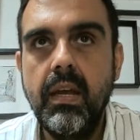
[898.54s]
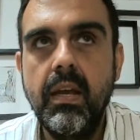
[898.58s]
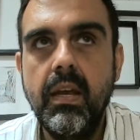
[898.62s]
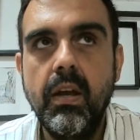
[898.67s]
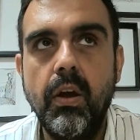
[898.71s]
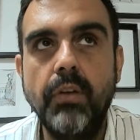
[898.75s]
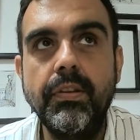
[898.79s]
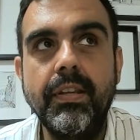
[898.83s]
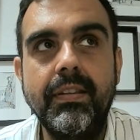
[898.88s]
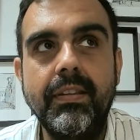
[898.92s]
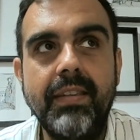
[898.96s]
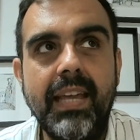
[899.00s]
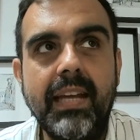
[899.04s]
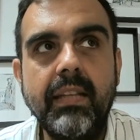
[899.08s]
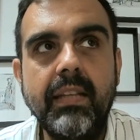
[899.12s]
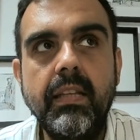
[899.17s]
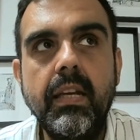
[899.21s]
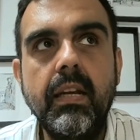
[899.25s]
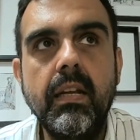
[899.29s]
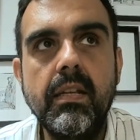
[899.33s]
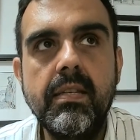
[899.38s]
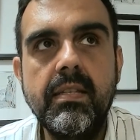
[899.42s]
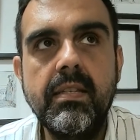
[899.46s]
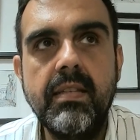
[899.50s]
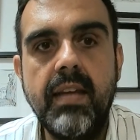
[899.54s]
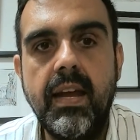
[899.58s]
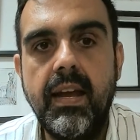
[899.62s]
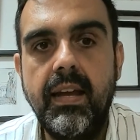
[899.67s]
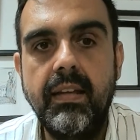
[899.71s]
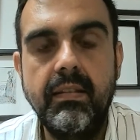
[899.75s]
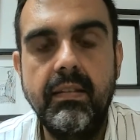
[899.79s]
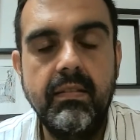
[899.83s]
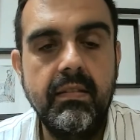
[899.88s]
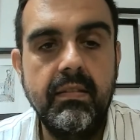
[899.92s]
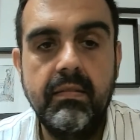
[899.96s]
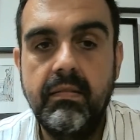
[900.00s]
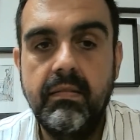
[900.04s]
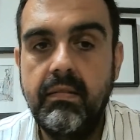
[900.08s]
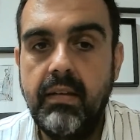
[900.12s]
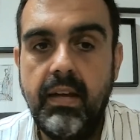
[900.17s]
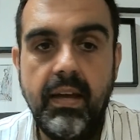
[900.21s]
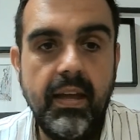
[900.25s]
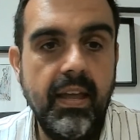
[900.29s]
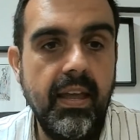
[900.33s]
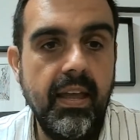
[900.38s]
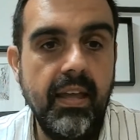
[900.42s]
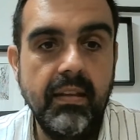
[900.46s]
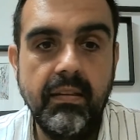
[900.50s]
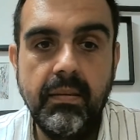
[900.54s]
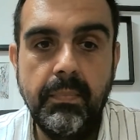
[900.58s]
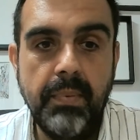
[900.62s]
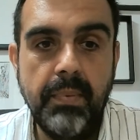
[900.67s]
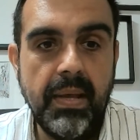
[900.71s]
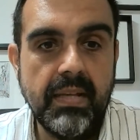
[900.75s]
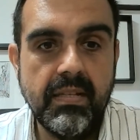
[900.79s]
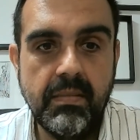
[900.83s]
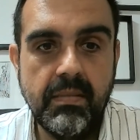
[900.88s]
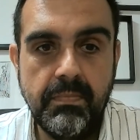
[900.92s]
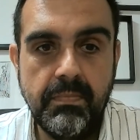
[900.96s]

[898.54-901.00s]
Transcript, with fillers: on the technical side i had the best